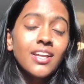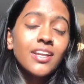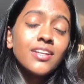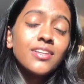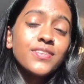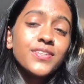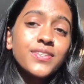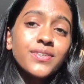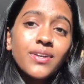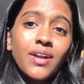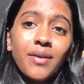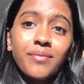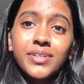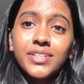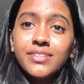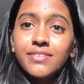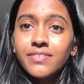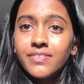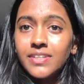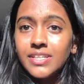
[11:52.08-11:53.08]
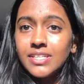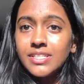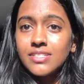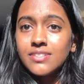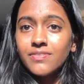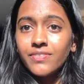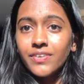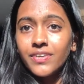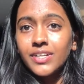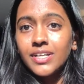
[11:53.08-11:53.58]
So coming to fees
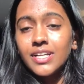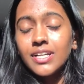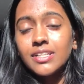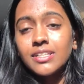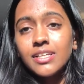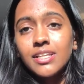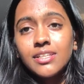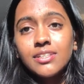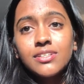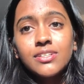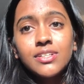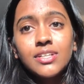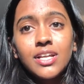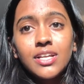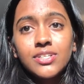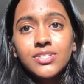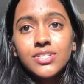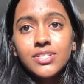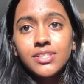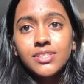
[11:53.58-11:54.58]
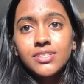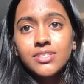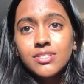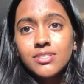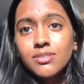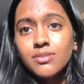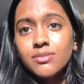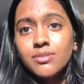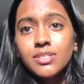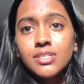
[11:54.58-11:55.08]
for an international
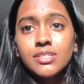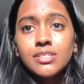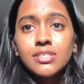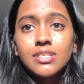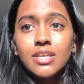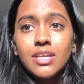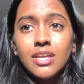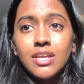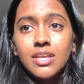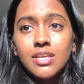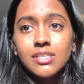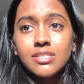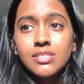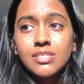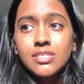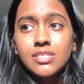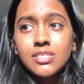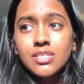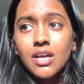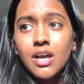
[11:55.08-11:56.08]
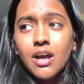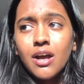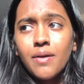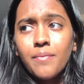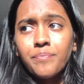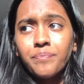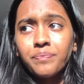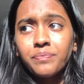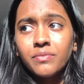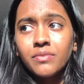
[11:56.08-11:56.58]
student, it's
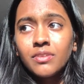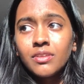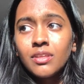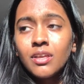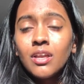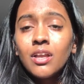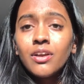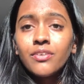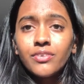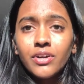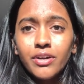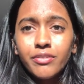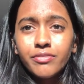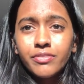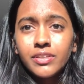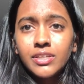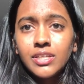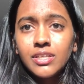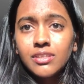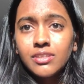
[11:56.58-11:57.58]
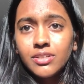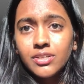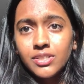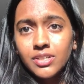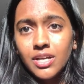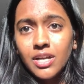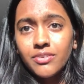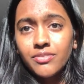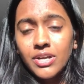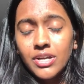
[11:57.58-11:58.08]
roughly
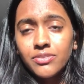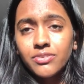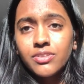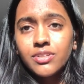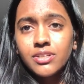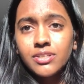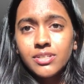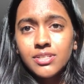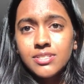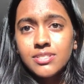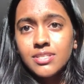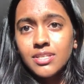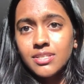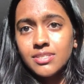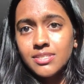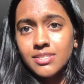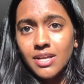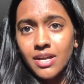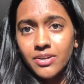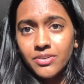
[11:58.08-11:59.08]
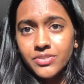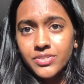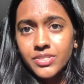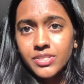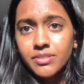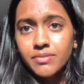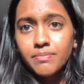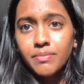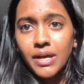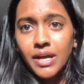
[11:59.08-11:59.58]
around
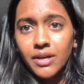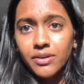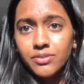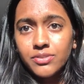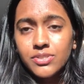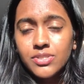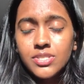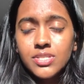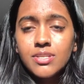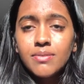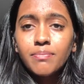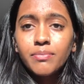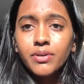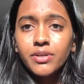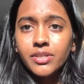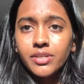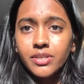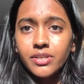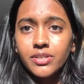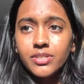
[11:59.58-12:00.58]
£36,000 per year.